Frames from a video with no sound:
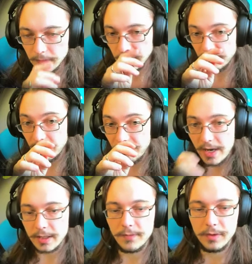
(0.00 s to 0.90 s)
Fun
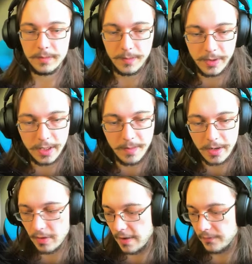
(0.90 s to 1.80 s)
fact, I've only been playing
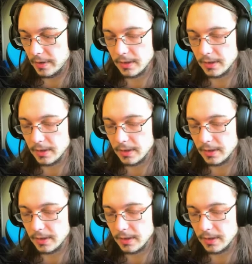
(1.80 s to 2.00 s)
Minecraft for like